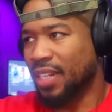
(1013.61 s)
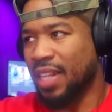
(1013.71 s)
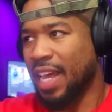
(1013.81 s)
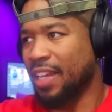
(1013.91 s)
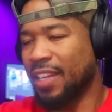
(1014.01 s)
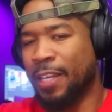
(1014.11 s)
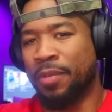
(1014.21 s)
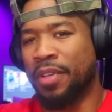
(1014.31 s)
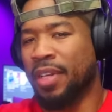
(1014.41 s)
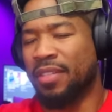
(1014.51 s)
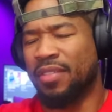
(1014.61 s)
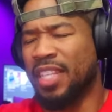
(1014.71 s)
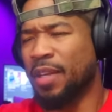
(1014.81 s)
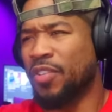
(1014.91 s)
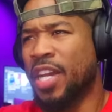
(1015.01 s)
Like,
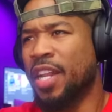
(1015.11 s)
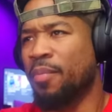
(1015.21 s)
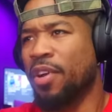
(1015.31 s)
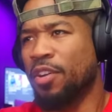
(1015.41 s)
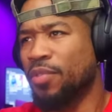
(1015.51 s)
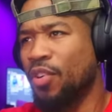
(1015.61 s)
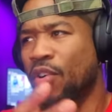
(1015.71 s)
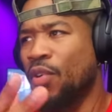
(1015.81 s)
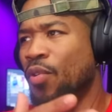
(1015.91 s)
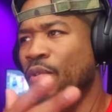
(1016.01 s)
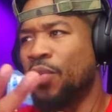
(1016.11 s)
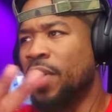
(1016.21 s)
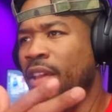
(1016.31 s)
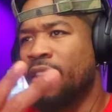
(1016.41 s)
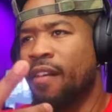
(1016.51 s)
Nick Cannon brought up the whole
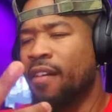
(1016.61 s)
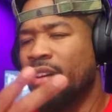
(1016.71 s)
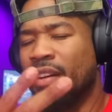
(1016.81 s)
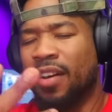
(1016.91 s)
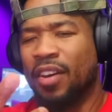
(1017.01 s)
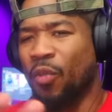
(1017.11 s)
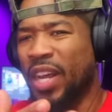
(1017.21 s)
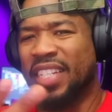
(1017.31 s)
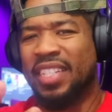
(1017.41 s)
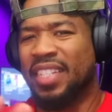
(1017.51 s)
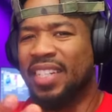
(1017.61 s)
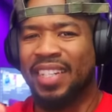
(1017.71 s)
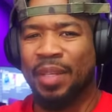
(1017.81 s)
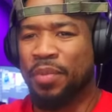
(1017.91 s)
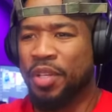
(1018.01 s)
racist
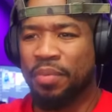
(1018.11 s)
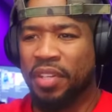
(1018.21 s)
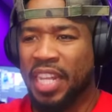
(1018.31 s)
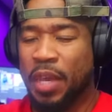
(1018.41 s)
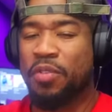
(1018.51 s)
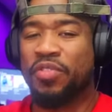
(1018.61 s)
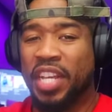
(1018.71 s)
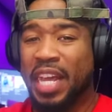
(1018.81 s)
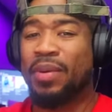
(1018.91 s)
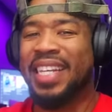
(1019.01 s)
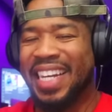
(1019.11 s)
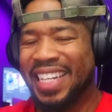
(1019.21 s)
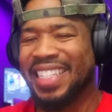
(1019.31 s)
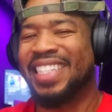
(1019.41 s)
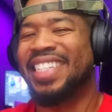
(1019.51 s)
shit Eminem did. They were taking
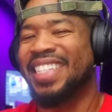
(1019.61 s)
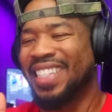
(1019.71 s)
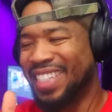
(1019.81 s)
that shit